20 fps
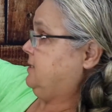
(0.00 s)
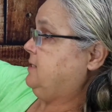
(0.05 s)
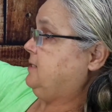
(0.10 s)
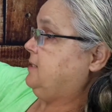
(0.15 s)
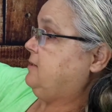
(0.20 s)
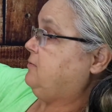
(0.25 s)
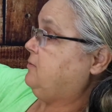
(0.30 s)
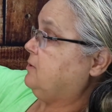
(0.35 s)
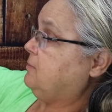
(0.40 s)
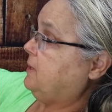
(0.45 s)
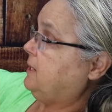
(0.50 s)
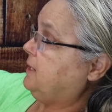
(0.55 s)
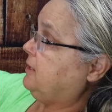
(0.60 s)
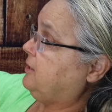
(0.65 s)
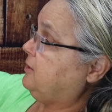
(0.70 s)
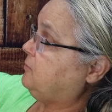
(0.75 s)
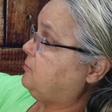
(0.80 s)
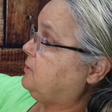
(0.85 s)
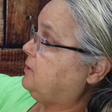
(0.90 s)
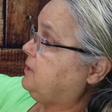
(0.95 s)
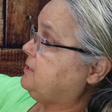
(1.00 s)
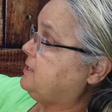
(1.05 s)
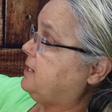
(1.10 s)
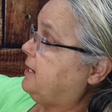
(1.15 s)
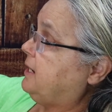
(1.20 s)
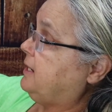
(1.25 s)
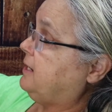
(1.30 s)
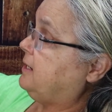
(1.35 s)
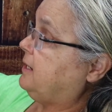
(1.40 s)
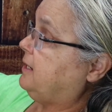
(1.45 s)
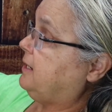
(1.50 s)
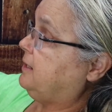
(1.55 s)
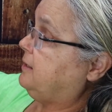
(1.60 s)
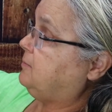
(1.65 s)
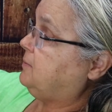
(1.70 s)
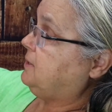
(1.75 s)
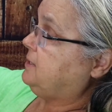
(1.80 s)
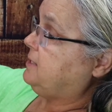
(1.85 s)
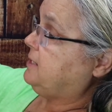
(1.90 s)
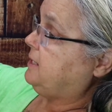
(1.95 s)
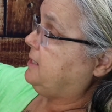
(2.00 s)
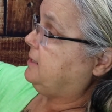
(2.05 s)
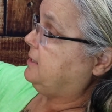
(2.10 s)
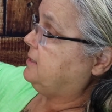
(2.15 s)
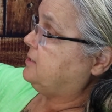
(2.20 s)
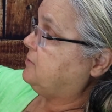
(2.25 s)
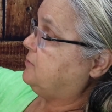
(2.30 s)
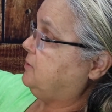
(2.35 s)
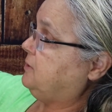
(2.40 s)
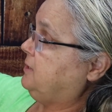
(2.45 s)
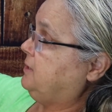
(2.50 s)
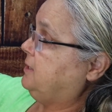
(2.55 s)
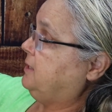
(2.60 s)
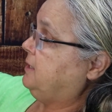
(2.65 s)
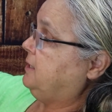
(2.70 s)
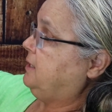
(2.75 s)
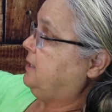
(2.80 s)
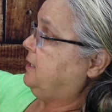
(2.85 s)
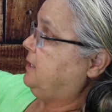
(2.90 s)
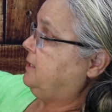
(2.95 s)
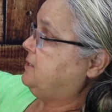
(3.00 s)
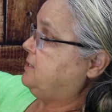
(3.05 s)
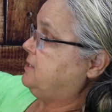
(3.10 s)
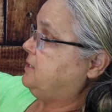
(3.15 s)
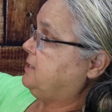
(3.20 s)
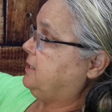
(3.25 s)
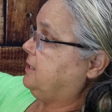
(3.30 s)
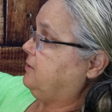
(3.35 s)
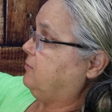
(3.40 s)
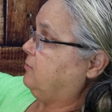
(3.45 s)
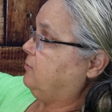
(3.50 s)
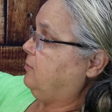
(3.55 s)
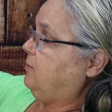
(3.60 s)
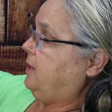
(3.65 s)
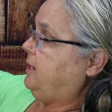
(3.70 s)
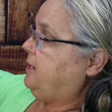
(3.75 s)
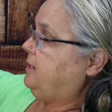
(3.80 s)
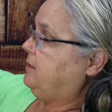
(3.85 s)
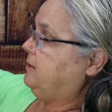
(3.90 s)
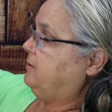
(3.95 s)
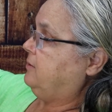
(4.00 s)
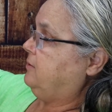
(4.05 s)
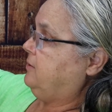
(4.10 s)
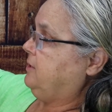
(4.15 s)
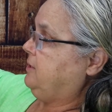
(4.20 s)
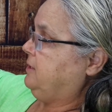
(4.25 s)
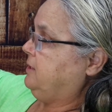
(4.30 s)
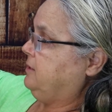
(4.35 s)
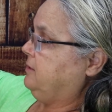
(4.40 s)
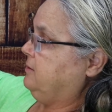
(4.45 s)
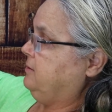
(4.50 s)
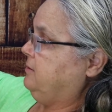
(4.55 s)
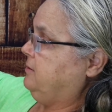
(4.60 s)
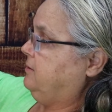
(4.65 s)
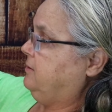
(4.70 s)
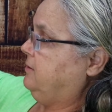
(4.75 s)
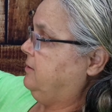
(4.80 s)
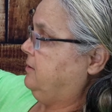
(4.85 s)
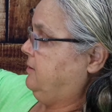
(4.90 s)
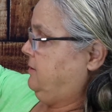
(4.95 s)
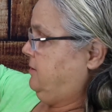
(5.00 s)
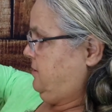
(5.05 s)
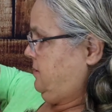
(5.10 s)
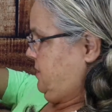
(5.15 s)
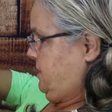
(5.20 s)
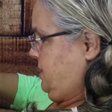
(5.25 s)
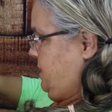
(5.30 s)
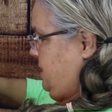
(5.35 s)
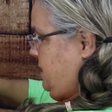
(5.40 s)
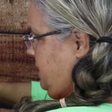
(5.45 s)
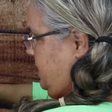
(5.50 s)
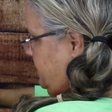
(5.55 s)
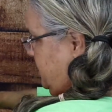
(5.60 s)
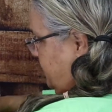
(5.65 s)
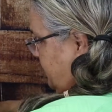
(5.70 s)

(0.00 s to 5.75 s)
see where my other one is at, and I'm going to take this one and stick it right on there, and then